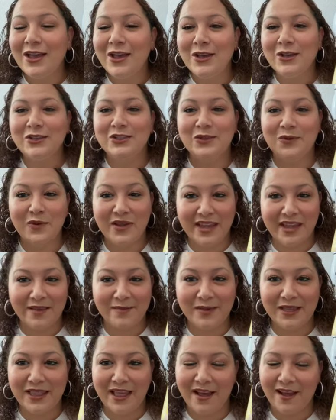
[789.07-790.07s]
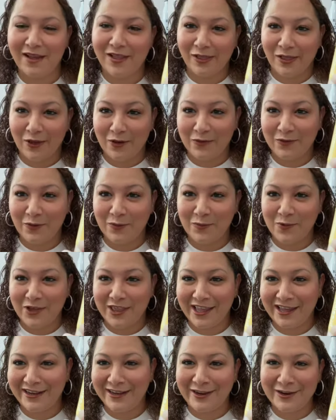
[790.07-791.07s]
So it gave me that glow from
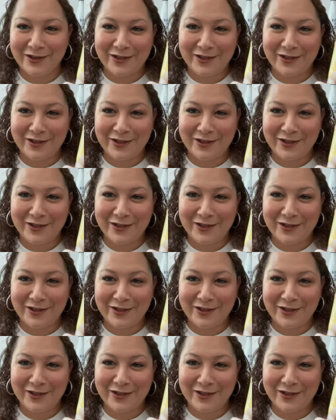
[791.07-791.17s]
within, you know,